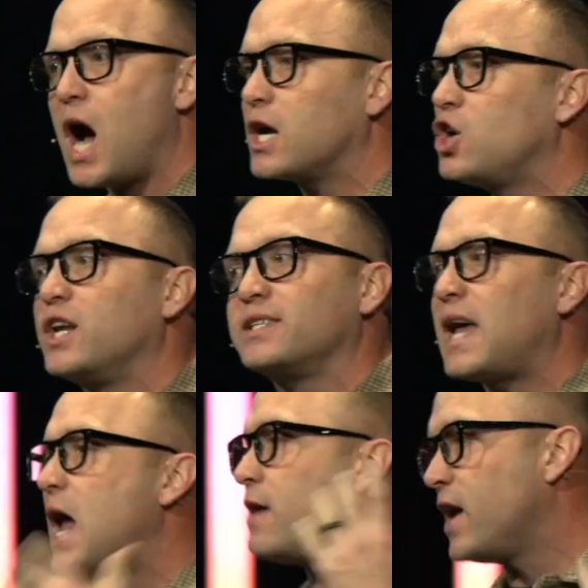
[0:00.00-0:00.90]
God could have
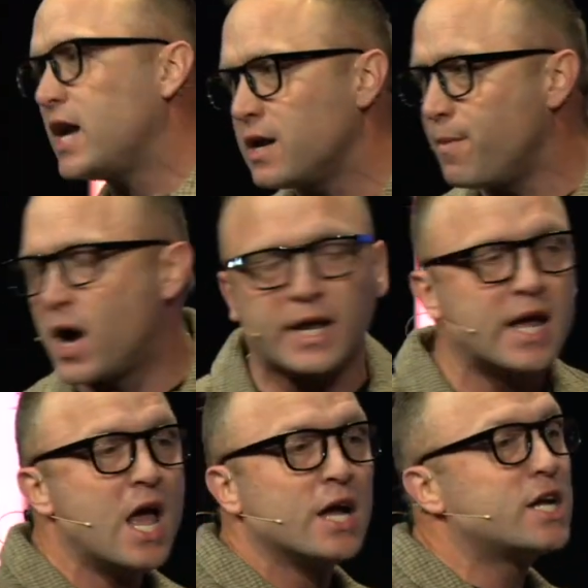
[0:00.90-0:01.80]
saved
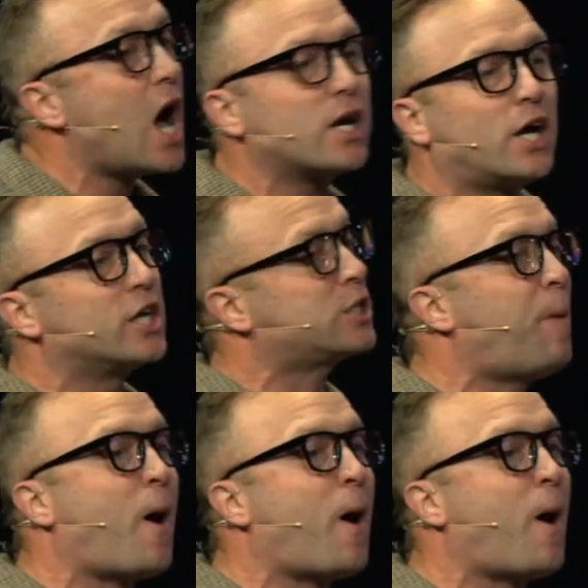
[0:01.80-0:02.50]
anybody, God could have